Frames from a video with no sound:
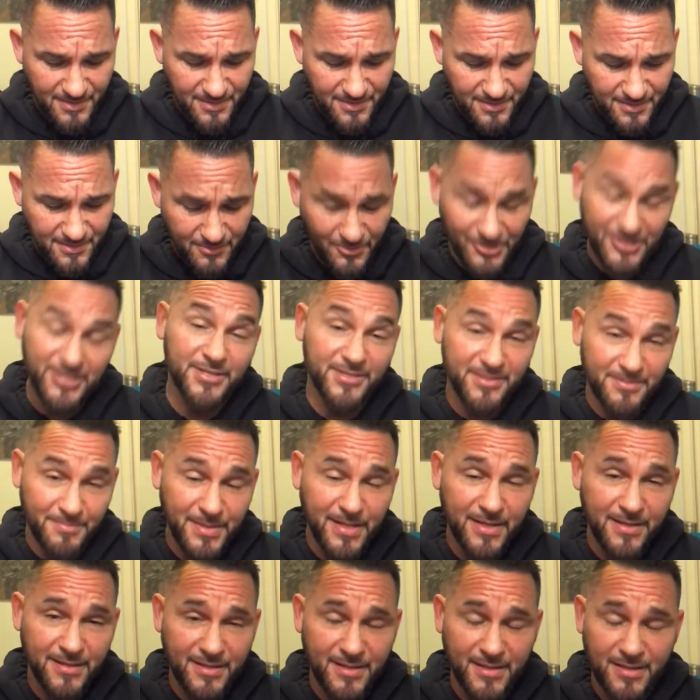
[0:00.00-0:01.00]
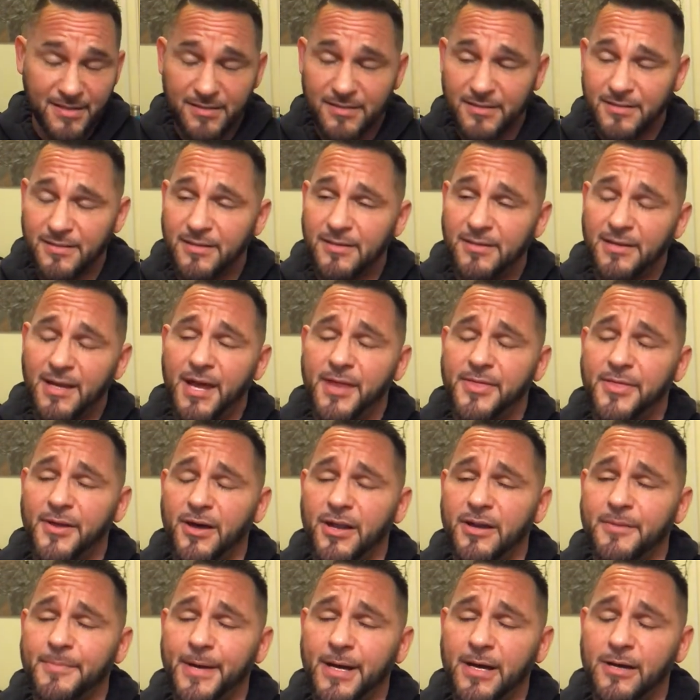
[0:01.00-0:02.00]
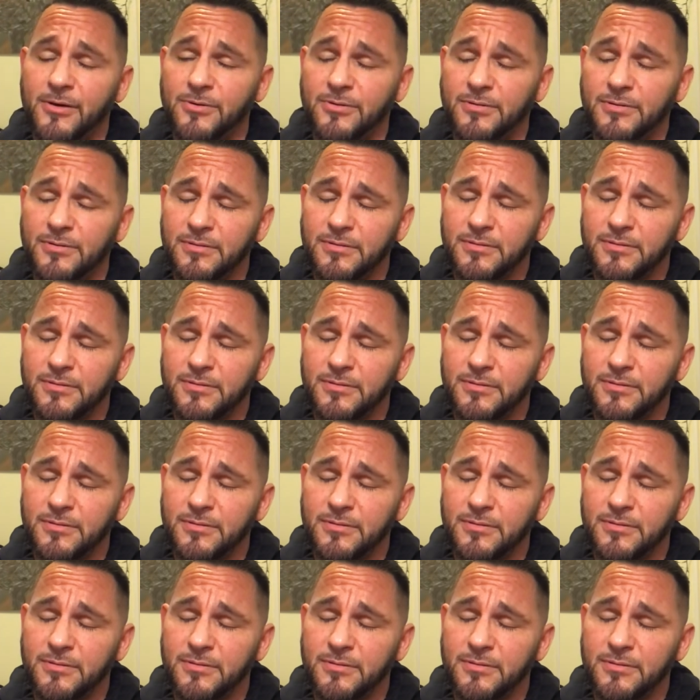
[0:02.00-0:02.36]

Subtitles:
which is a big thing. I thought about